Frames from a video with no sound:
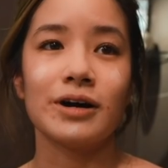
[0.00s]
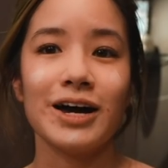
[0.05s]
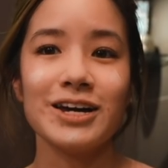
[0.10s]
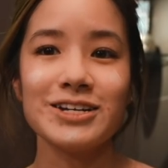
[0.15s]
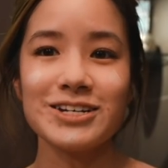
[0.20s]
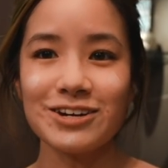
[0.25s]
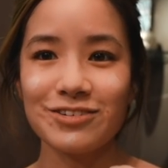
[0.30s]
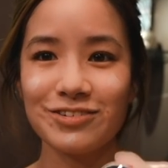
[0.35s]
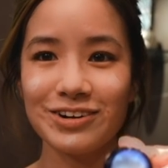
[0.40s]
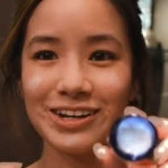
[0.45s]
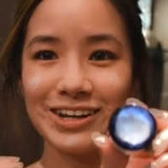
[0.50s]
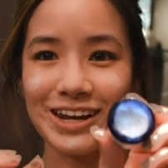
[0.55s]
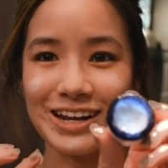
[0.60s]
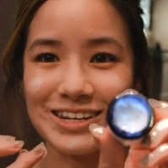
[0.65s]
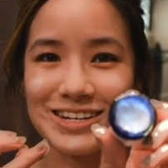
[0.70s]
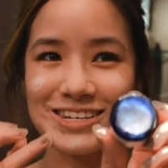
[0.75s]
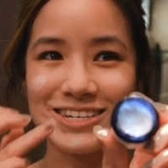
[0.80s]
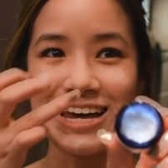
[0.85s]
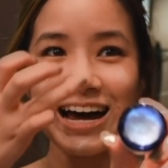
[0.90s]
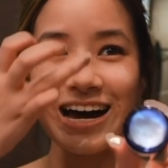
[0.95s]
I actually really
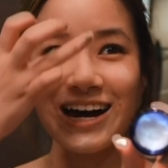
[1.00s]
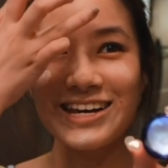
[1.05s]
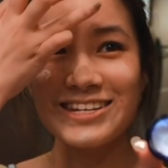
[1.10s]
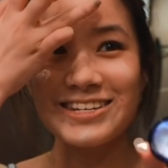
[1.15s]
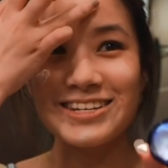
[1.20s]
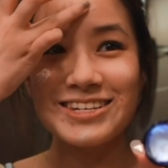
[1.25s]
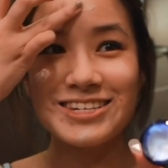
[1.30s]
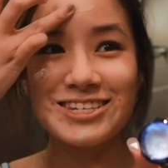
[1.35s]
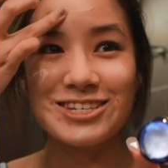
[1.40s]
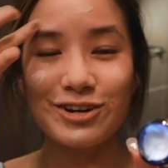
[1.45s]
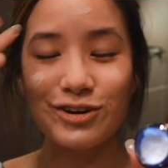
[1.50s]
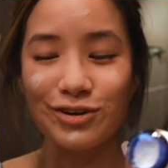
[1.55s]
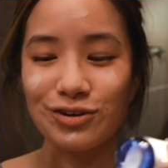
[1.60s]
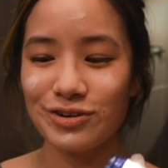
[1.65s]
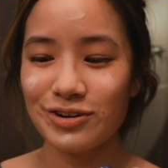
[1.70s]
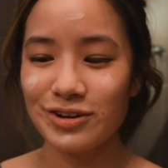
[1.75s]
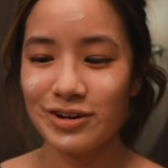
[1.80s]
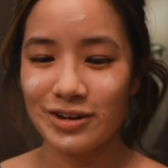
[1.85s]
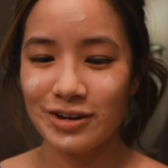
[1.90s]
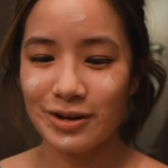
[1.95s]
like the size. It's
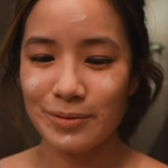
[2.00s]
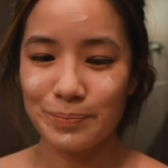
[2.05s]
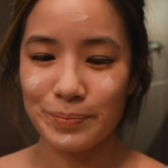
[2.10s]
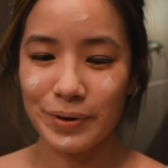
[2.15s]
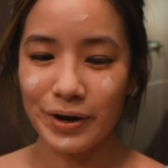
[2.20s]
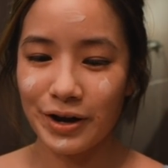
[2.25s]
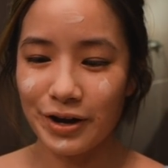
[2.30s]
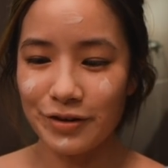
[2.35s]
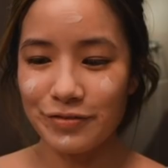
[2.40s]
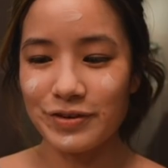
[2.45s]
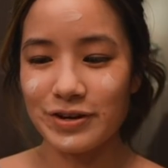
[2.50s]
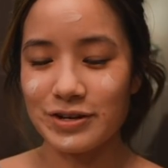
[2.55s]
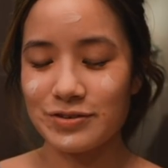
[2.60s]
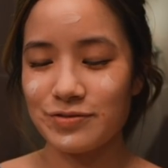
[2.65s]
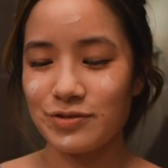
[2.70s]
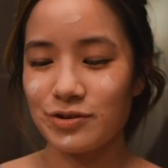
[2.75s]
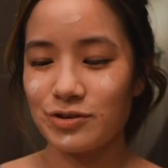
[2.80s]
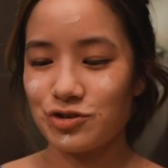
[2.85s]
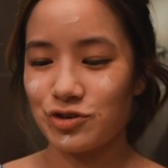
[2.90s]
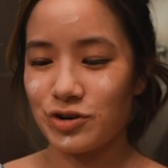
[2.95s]
so perfect
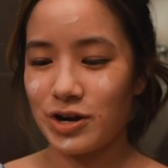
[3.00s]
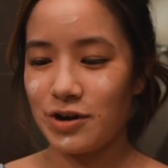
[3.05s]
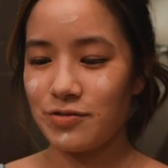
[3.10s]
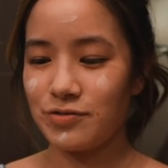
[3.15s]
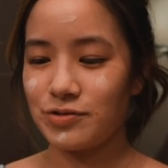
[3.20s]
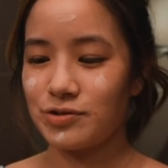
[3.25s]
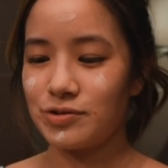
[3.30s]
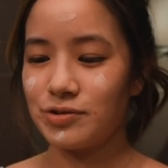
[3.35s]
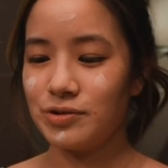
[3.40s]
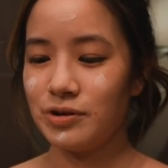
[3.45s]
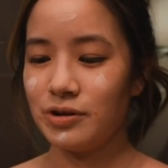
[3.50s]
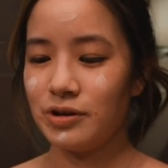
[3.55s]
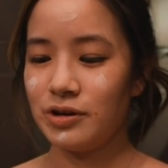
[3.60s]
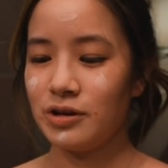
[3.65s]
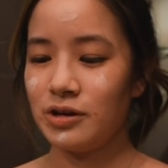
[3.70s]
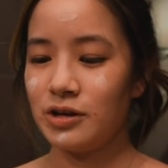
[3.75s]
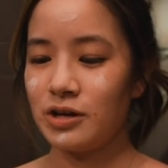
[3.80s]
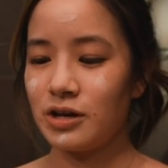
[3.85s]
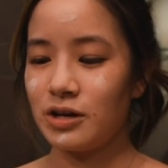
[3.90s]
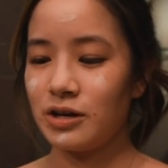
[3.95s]
for travel.
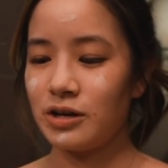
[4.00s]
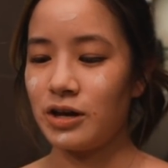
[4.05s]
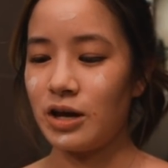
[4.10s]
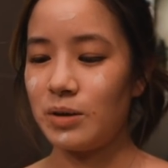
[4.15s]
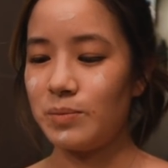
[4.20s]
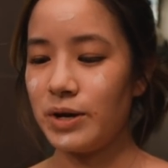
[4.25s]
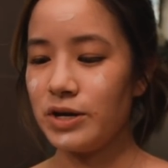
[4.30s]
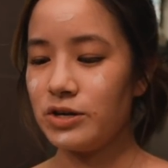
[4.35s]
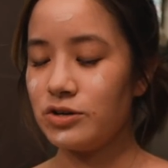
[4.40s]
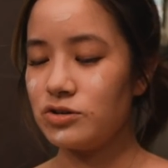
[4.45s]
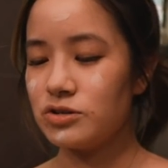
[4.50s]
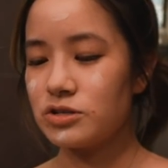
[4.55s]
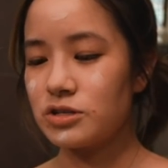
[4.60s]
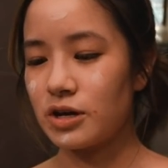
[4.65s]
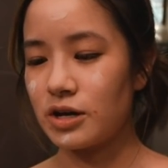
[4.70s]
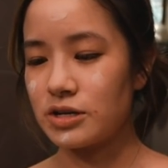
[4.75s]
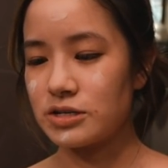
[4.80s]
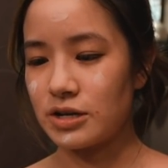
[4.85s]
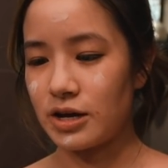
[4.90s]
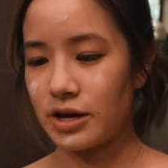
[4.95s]
I might use
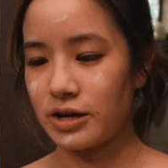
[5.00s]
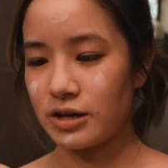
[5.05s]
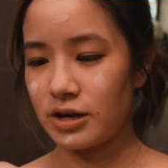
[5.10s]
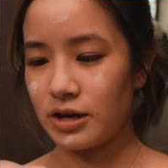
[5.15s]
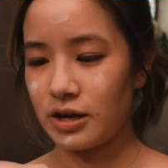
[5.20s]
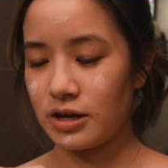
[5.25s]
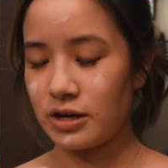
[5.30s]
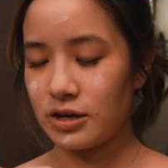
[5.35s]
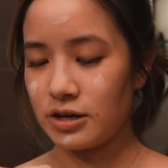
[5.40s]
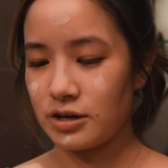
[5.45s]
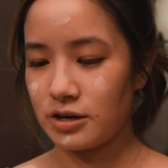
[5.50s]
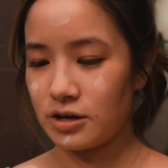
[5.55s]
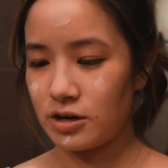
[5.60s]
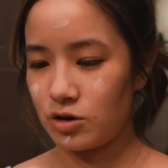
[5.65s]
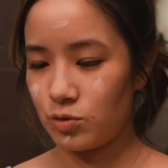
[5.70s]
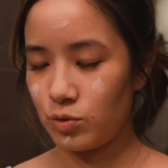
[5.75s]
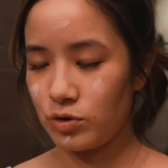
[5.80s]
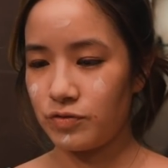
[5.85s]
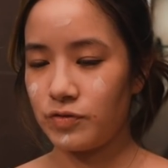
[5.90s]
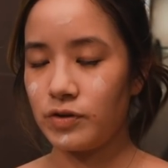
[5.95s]
it as like a
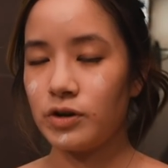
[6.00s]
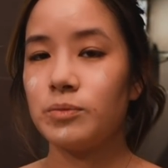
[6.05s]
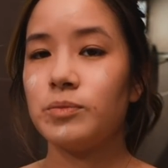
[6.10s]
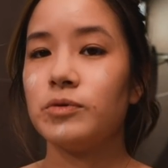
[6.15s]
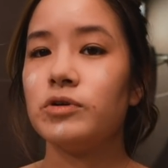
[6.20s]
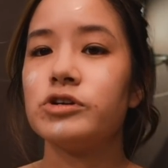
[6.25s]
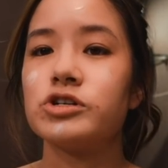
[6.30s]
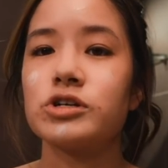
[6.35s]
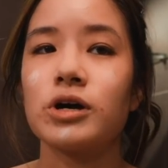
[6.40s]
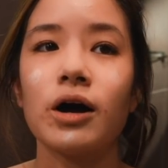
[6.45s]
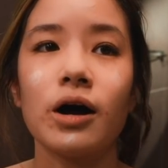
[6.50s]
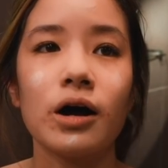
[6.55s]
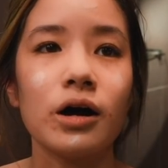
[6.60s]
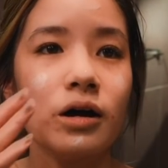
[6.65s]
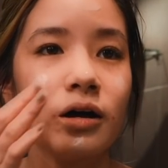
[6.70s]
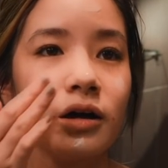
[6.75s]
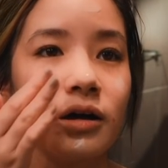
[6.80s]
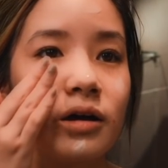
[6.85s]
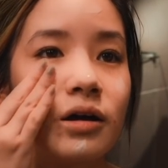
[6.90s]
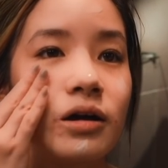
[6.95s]
refillable
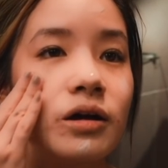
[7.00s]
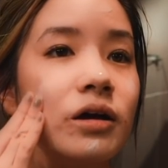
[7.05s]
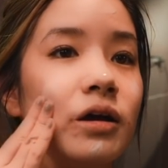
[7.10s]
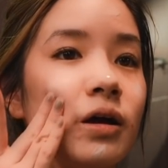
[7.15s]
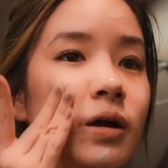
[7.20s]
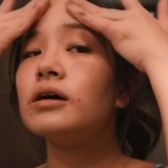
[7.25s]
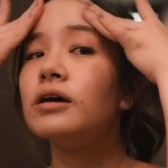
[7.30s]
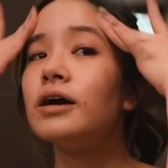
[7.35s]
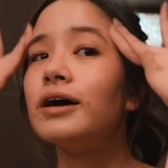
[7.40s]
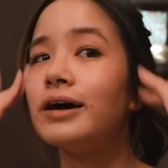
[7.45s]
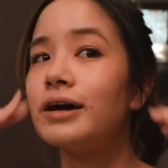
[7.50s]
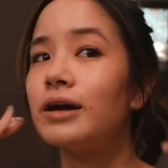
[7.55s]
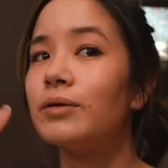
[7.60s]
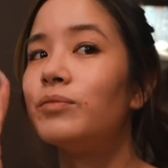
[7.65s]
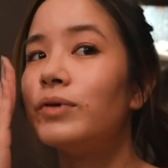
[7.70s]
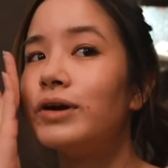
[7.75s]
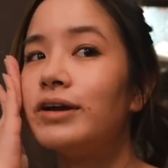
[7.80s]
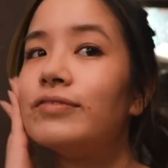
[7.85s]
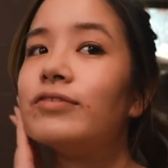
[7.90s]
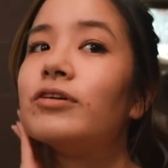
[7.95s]
jar. And
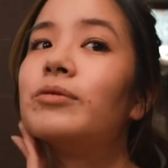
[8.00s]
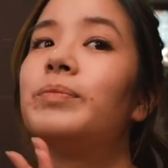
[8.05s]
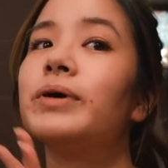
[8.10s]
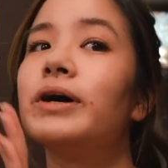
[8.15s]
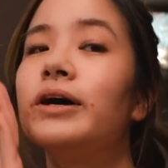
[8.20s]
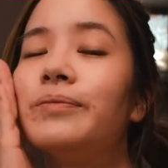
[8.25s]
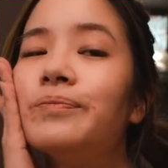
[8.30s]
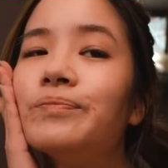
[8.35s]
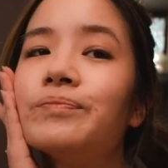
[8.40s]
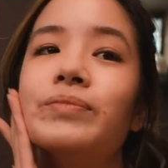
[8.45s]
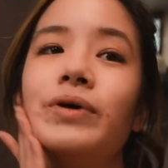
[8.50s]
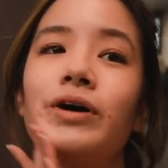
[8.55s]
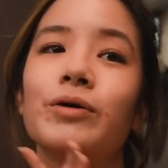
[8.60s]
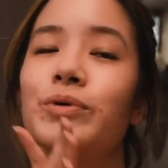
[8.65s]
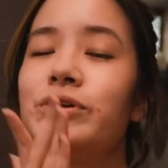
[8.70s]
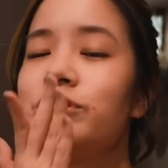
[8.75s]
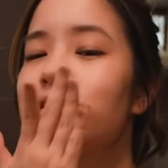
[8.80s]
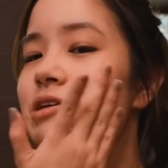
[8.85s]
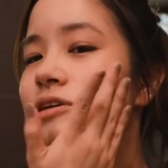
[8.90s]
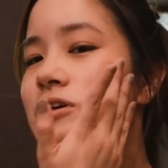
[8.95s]
I'm ready for bed.
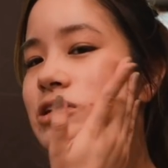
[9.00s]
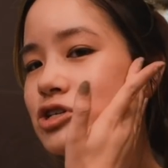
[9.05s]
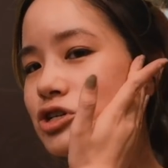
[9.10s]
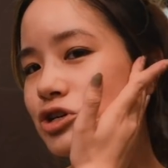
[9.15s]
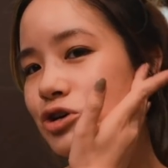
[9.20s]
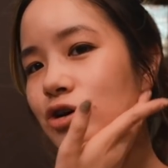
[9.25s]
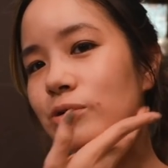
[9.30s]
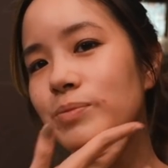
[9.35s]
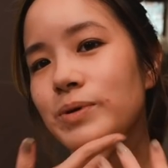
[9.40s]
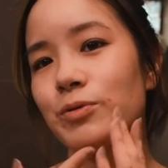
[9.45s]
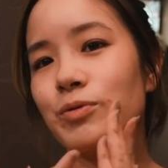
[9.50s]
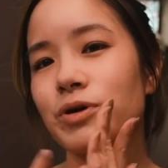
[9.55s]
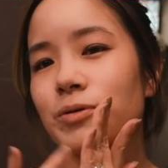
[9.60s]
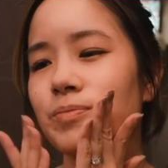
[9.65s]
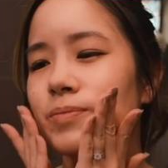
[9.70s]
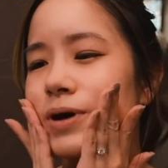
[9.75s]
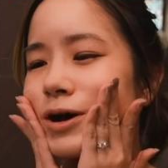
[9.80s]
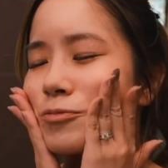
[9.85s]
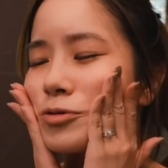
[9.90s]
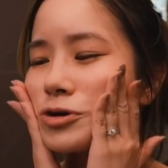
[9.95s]
But we're just gonna chill a bit. We
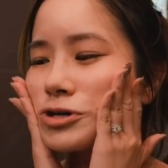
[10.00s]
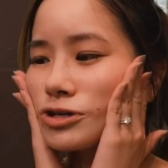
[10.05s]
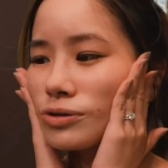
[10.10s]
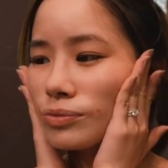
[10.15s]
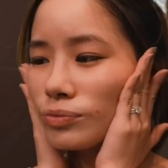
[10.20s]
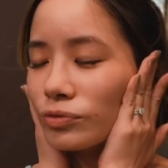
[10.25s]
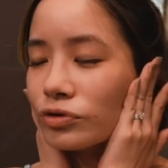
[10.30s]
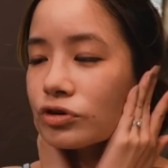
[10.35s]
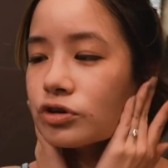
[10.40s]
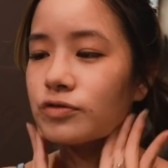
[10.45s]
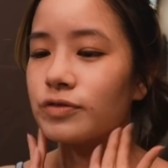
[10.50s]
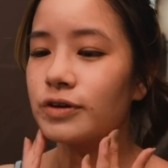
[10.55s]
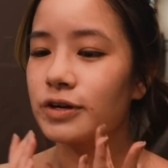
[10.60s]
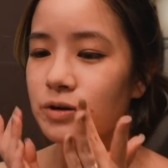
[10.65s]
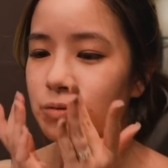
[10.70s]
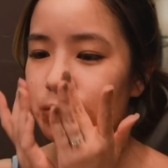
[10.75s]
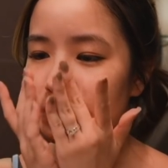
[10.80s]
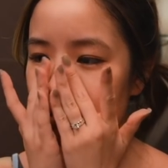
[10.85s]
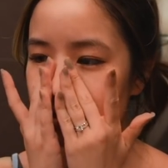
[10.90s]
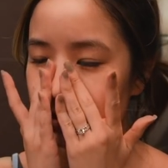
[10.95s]
might watch a
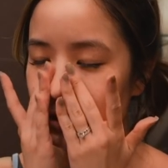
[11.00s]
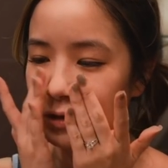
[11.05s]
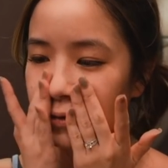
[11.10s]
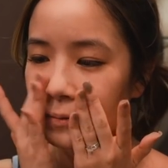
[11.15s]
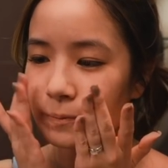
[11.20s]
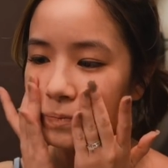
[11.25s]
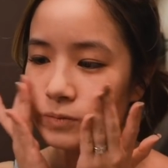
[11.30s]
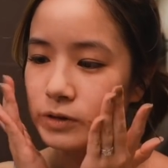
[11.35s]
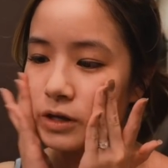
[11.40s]
movie. We'll see.